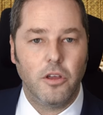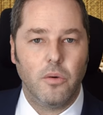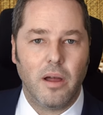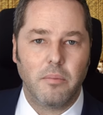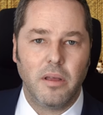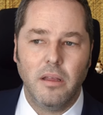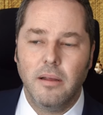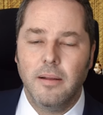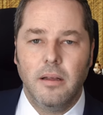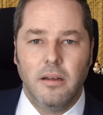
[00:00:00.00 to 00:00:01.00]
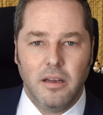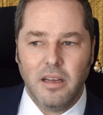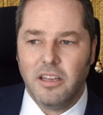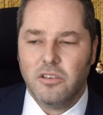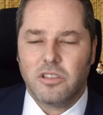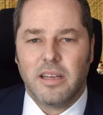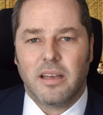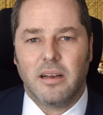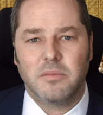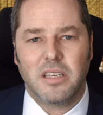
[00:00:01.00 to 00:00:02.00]
you and me, it usually
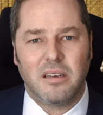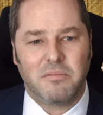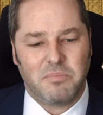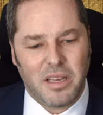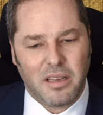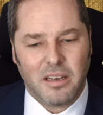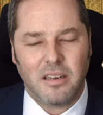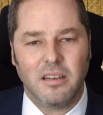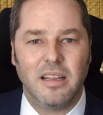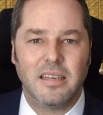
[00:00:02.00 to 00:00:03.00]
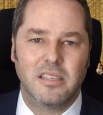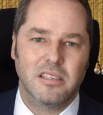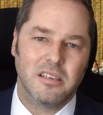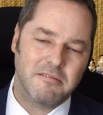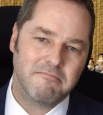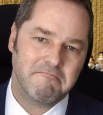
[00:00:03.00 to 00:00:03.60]
comes out being a little less